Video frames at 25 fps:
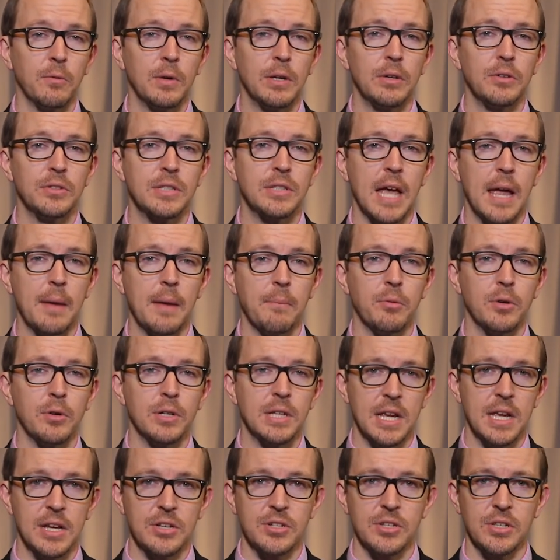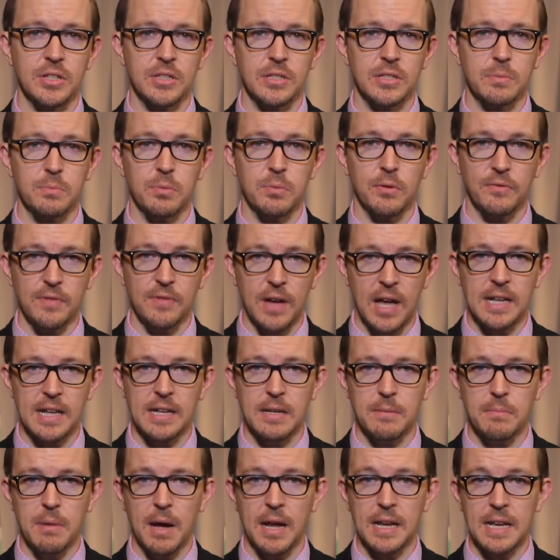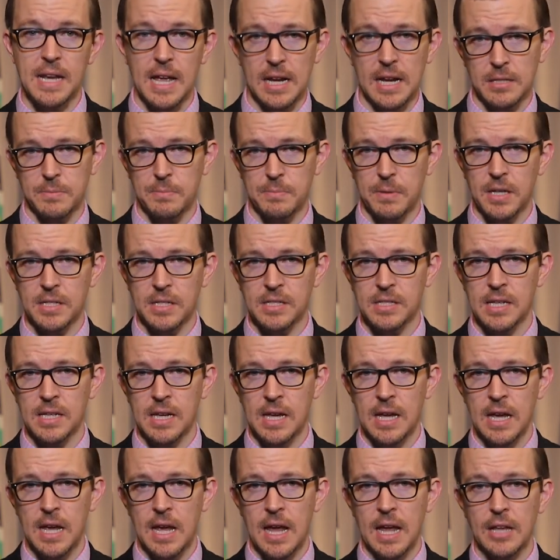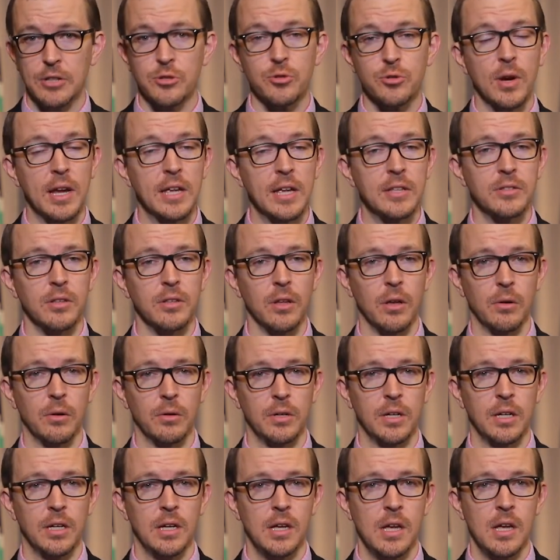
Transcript: real-time predictions provided by Nextbus and Transloc.